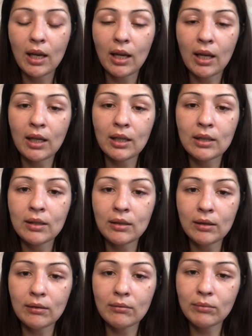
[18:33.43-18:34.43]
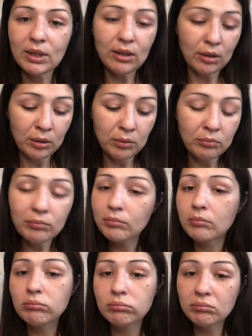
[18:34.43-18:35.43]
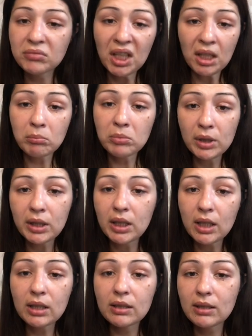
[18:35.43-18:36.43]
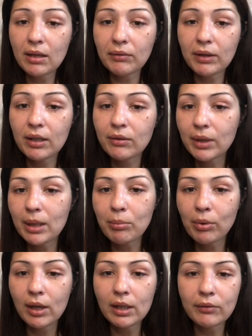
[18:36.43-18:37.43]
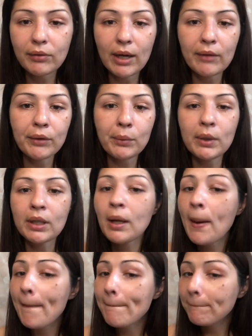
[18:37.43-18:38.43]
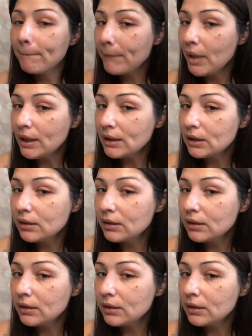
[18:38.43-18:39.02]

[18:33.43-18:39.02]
And so yeah, so I think it's definitely a great product for everyone. But